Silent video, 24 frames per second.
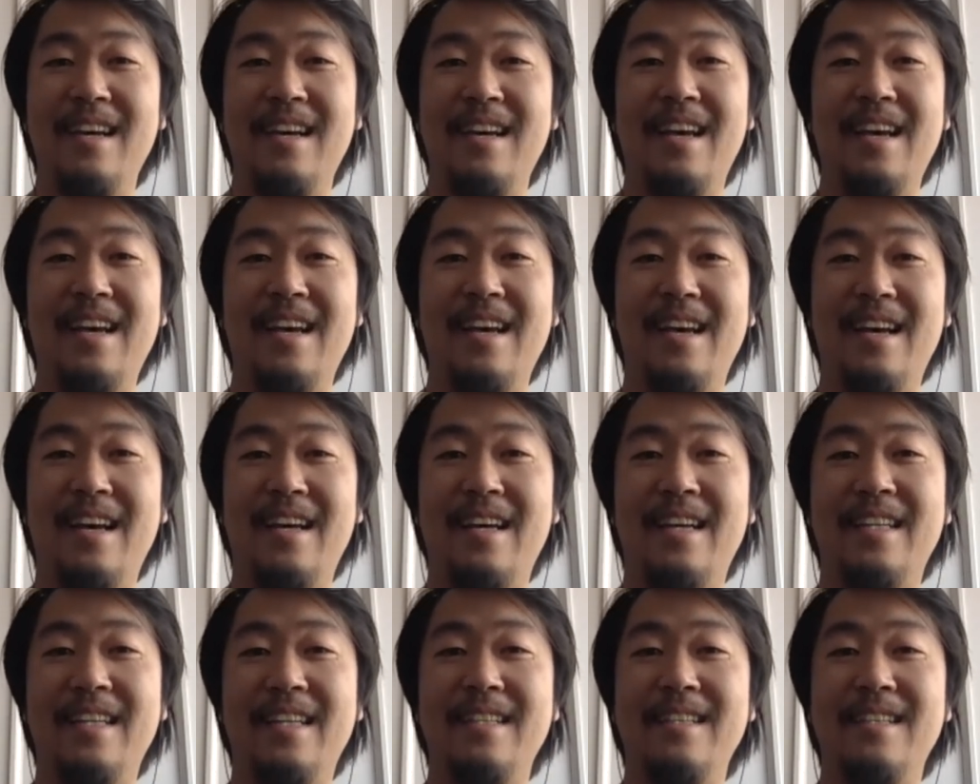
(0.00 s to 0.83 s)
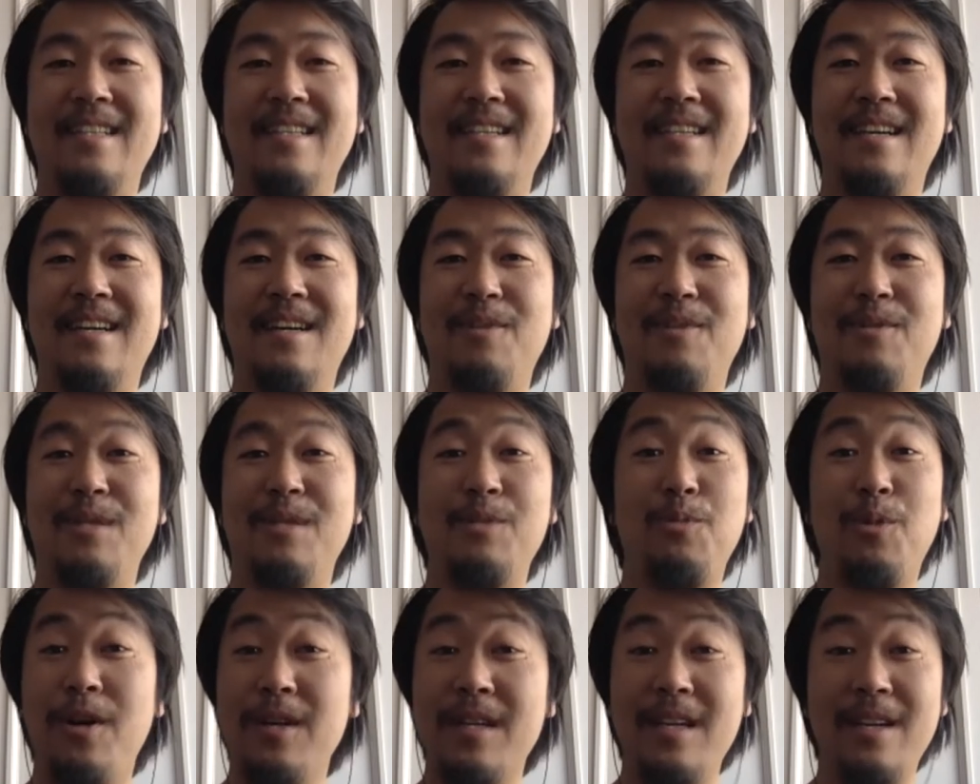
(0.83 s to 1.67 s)
and
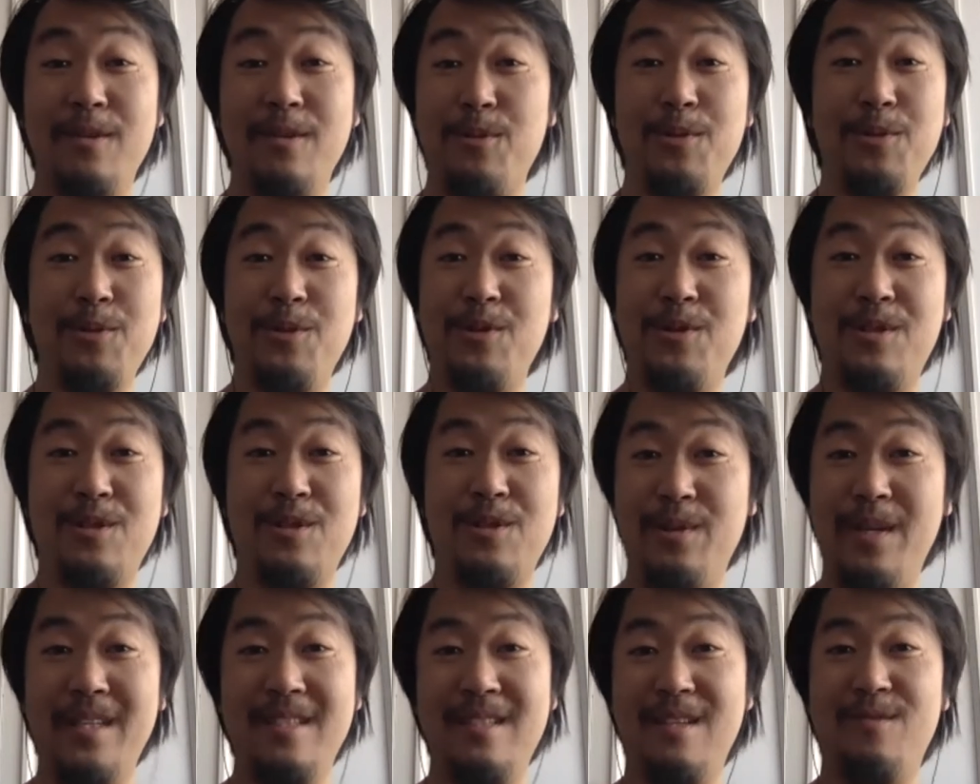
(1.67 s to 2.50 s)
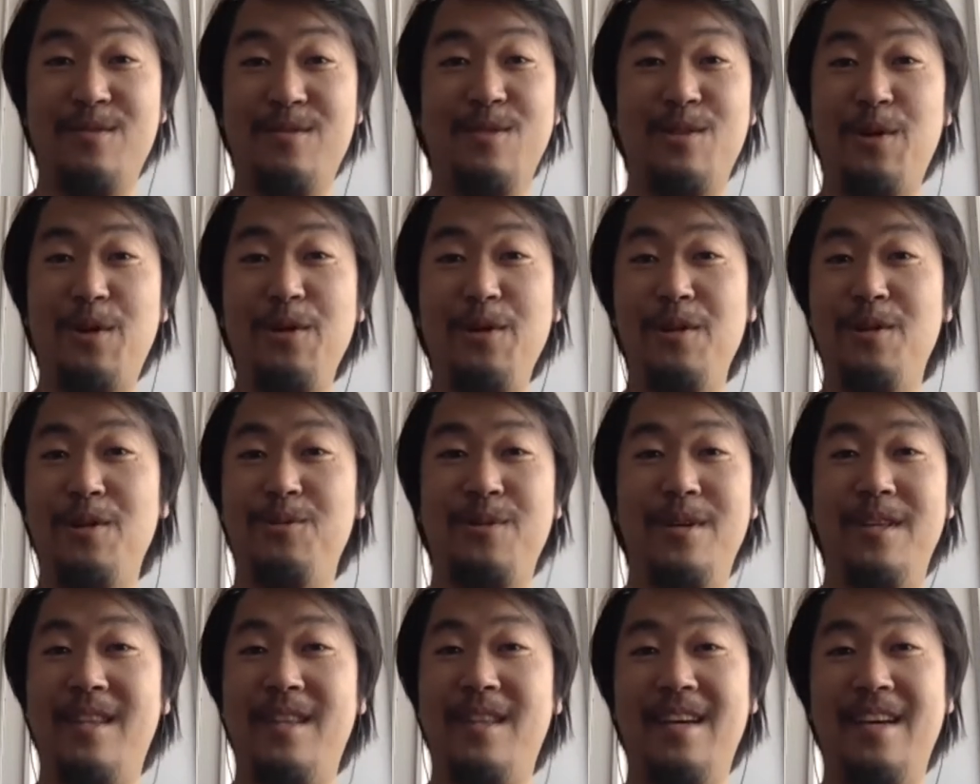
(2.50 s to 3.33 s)
was walking through the streets of Seoul
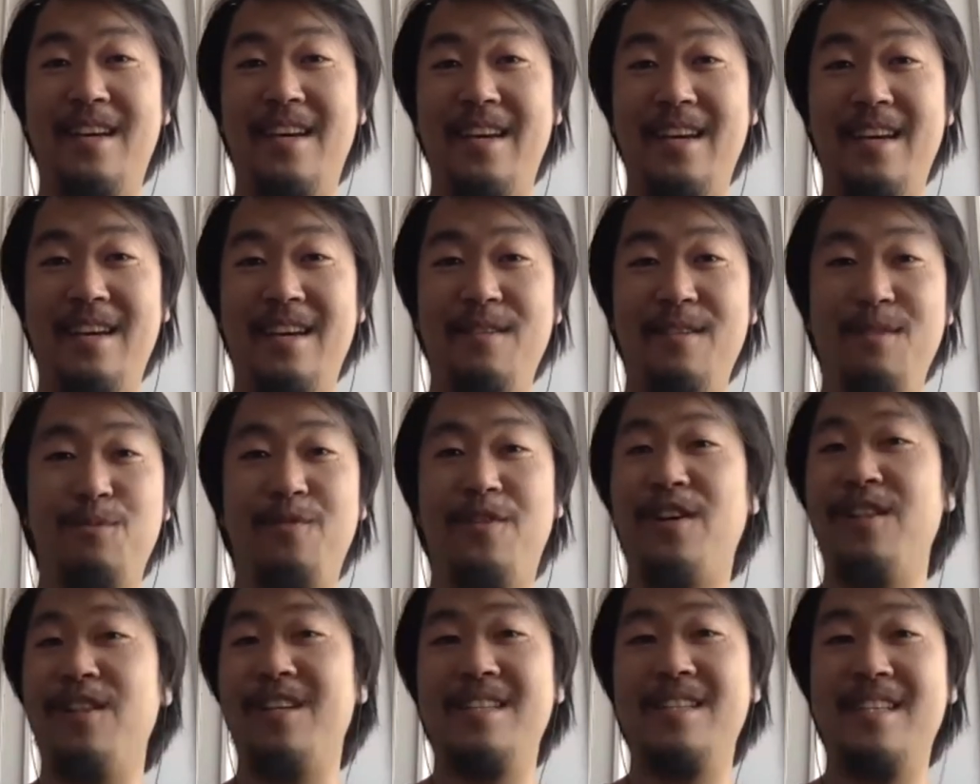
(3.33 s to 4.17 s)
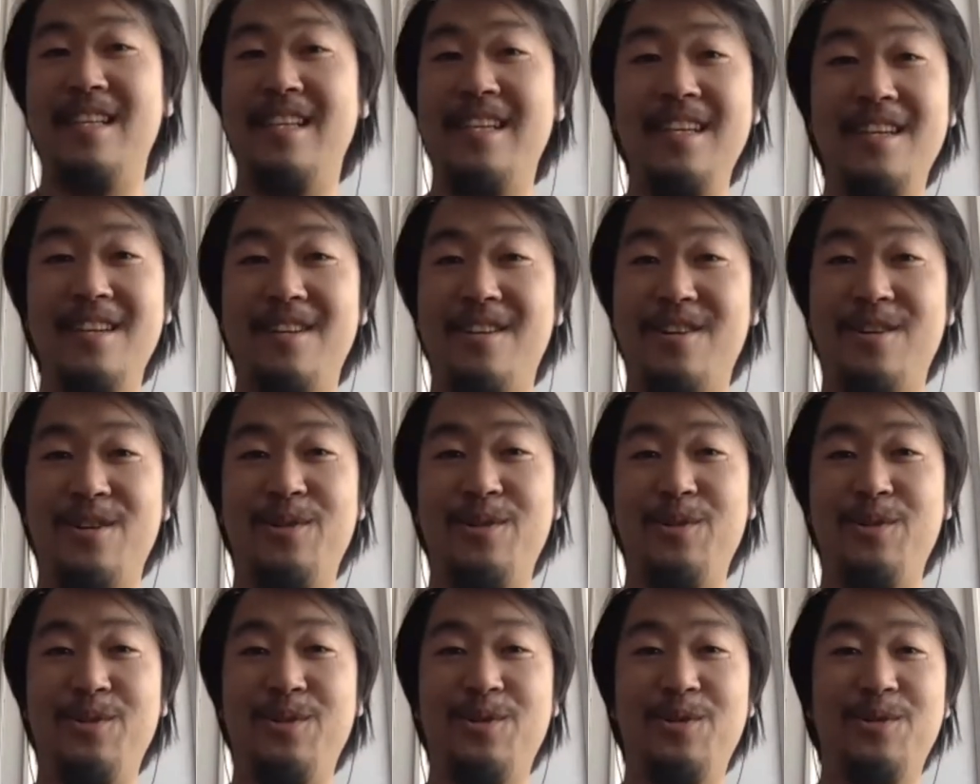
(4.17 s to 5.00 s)
with a volunteer
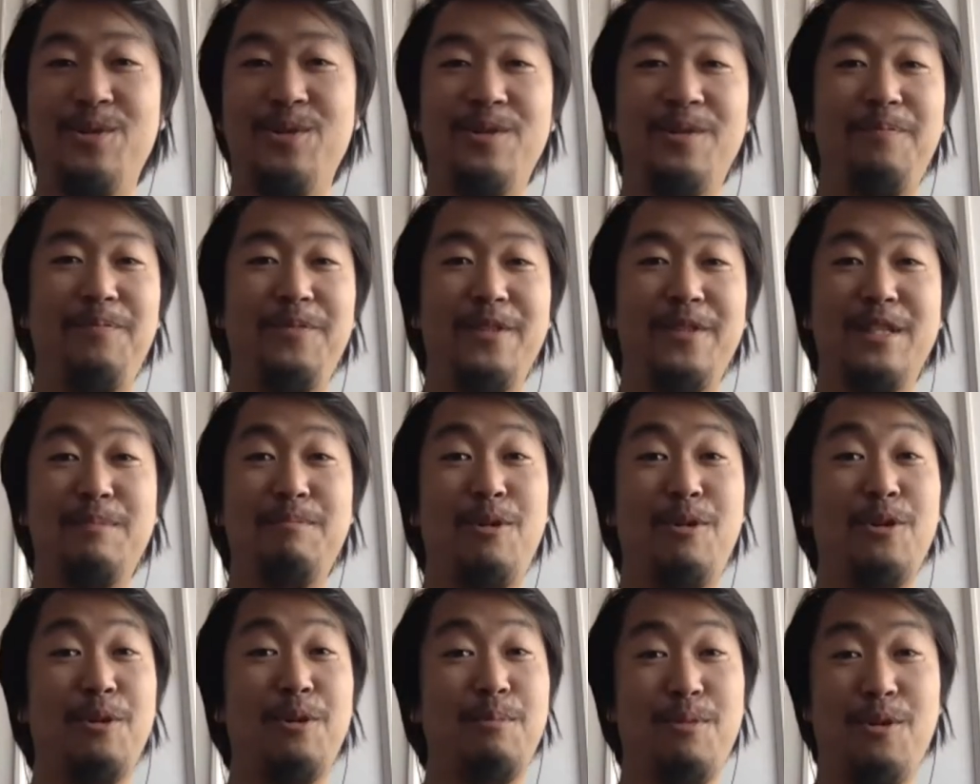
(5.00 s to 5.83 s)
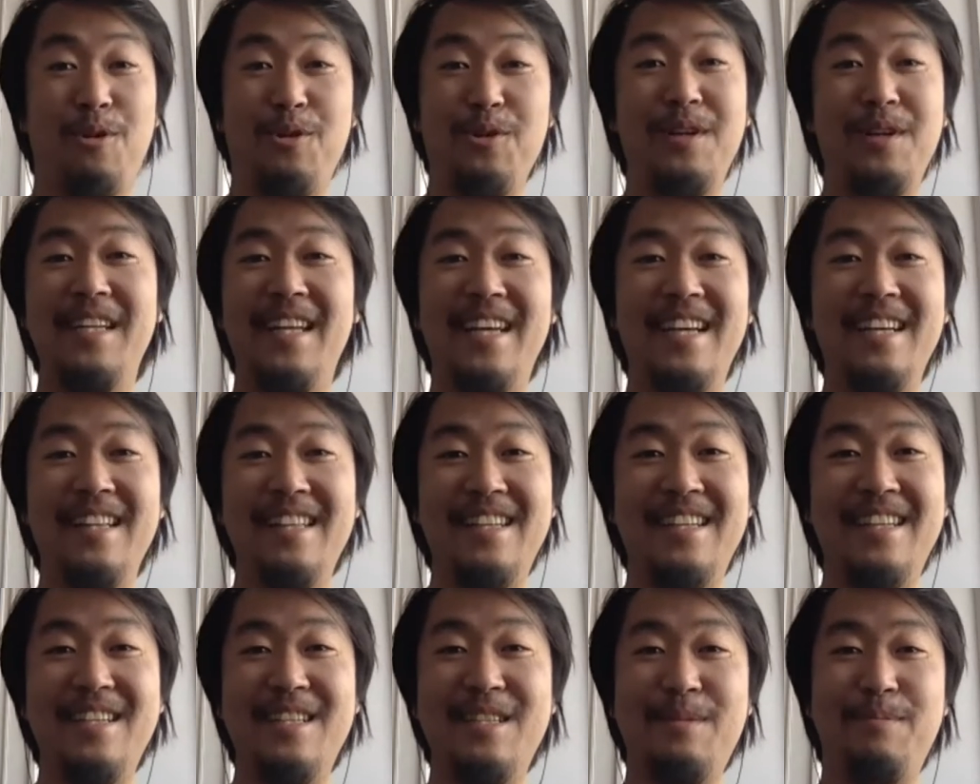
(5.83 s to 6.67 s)
who spoke broken
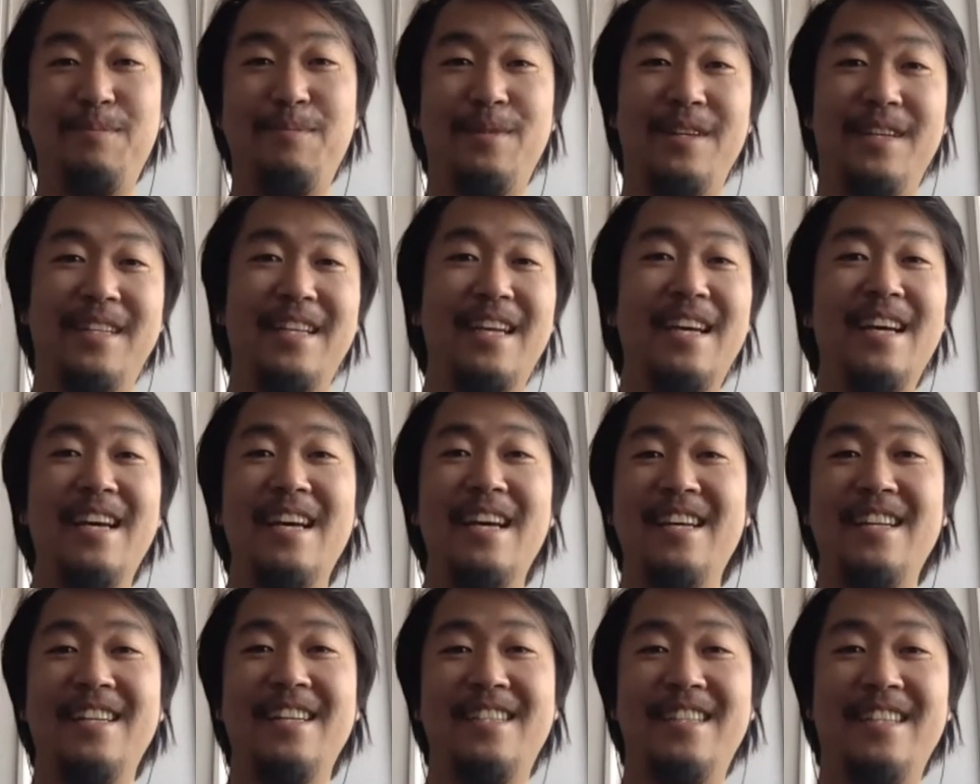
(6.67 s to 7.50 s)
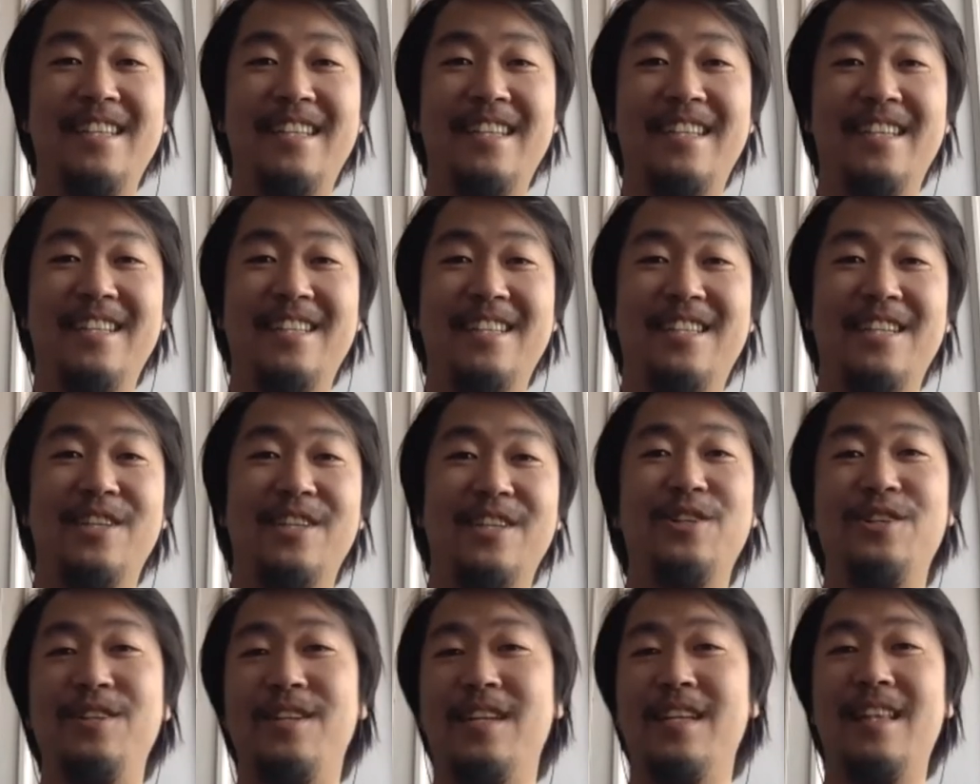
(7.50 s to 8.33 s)
English, but she
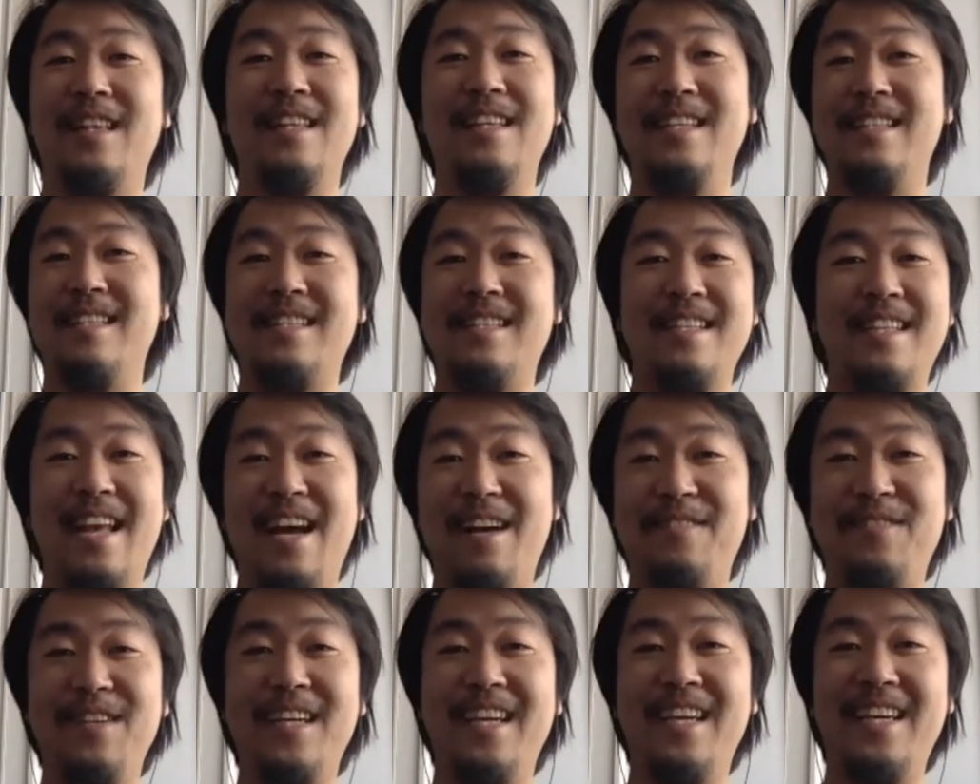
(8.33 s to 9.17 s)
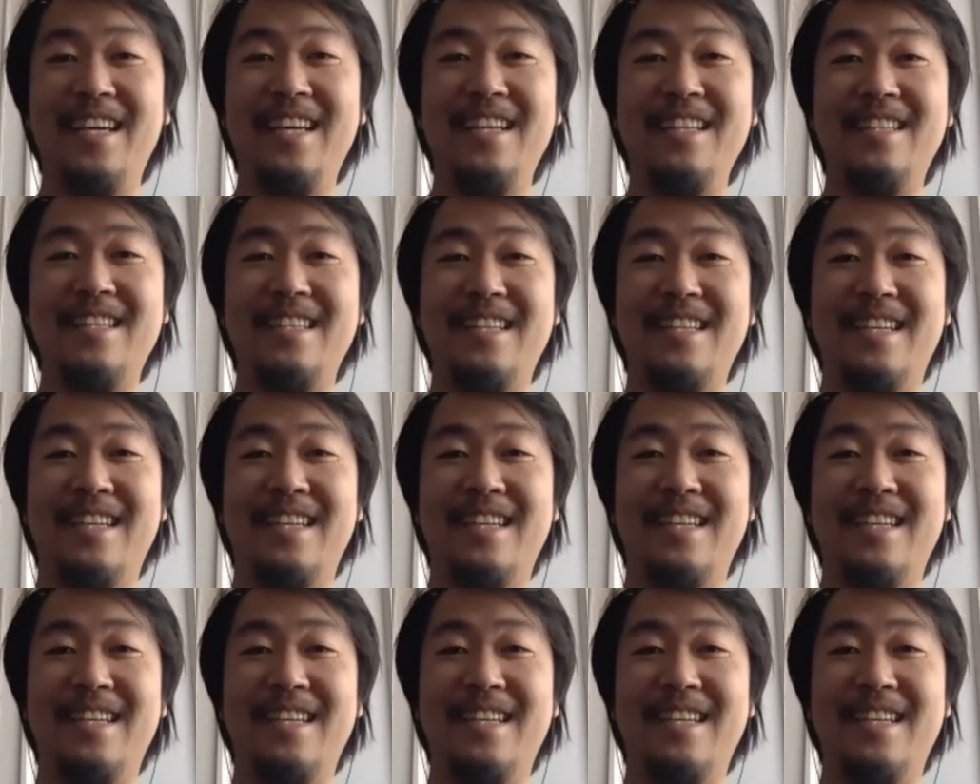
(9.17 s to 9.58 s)
could at least navigate.